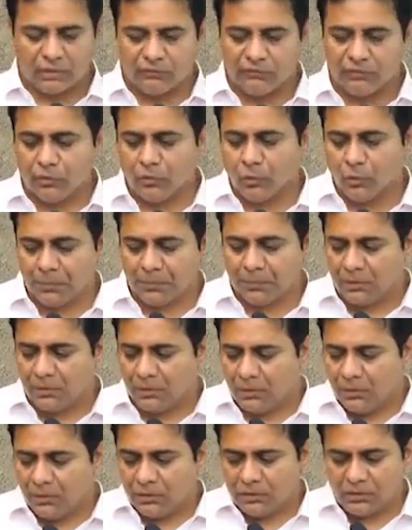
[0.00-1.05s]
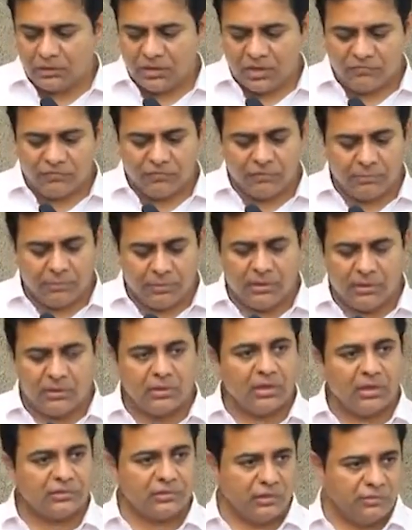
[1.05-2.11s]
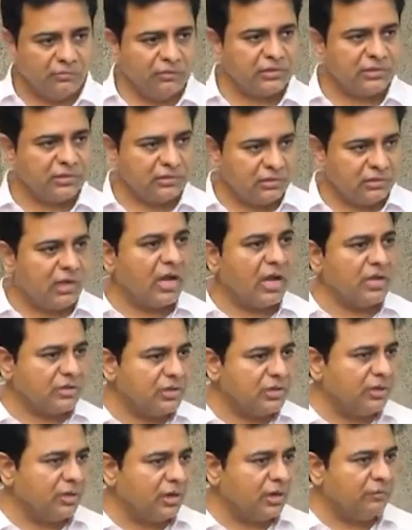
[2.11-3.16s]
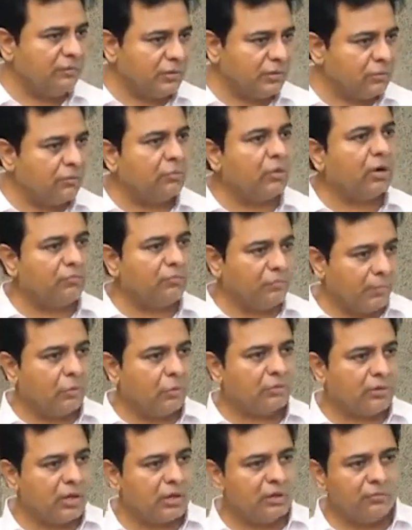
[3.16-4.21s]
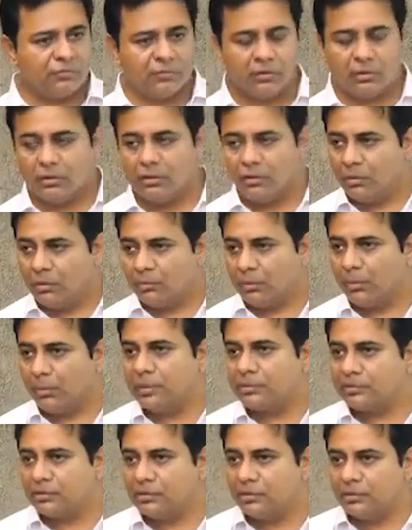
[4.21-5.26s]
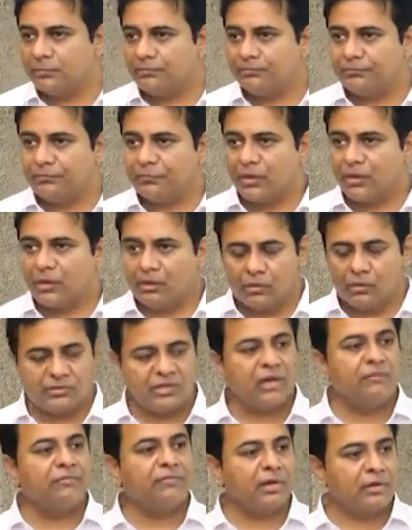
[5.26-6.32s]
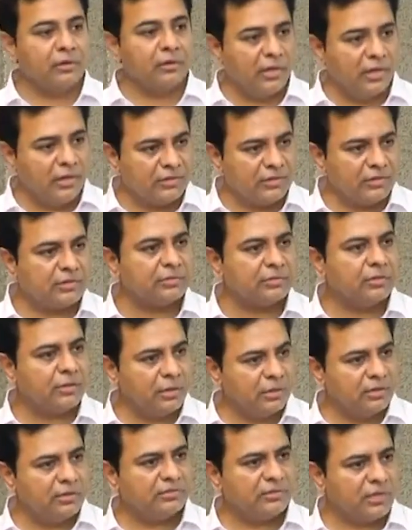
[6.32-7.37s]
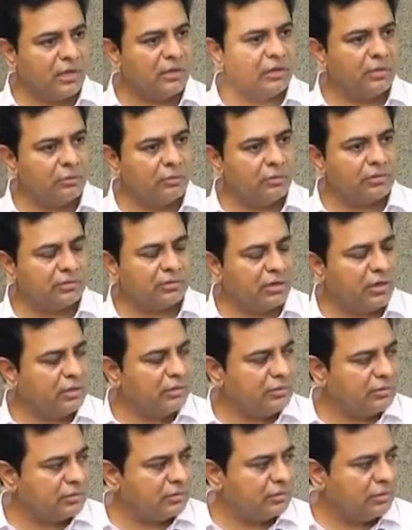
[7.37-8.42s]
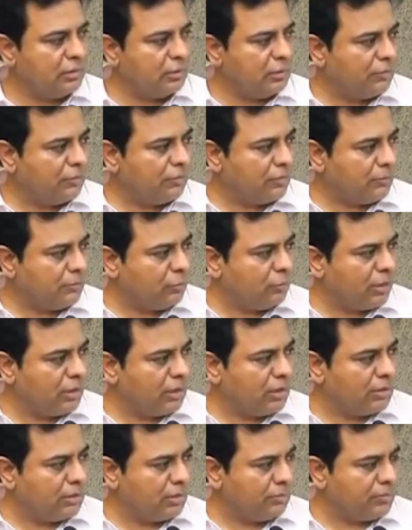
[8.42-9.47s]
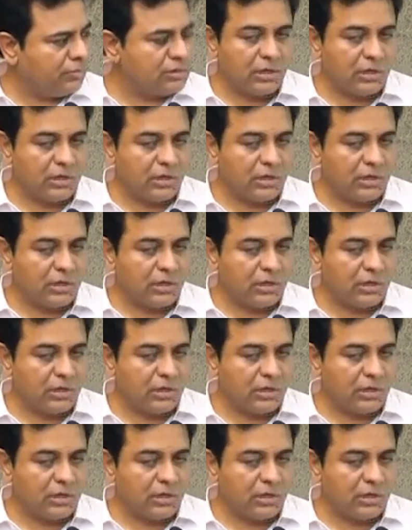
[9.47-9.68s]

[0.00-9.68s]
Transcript: we hope that the F&B industry, which is largely relevant on word of mouth kind of a publicity, you know, self-regulates and uh, you know restrains from doing anything which